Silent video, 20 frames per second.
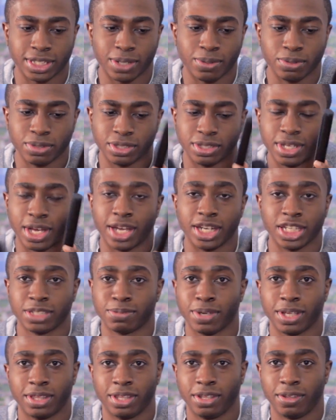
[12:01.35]
I was not
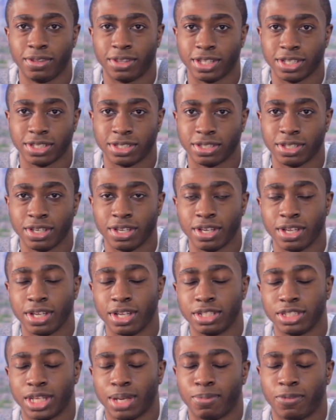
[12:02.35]
expecting this
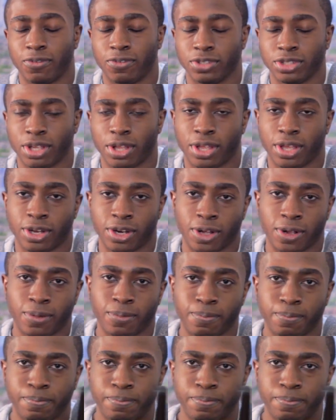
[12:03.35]
type of result at all.